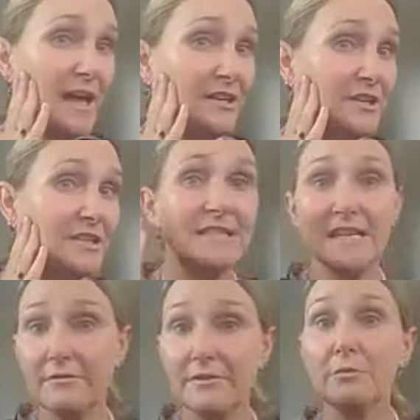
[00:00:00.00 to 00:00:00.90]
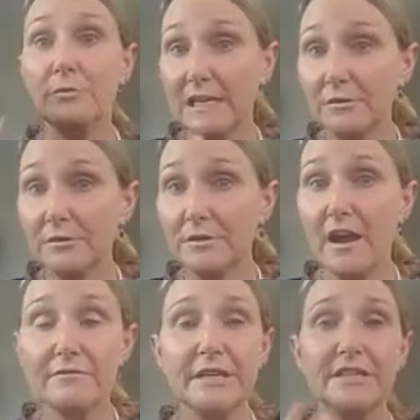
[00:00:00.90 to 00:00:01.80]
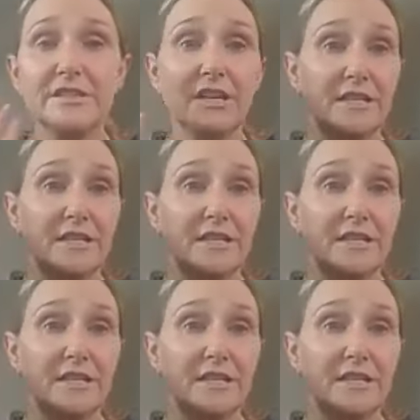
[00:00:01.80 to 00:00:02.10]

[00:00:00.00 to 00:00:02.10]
And you can see I've got really good coverage.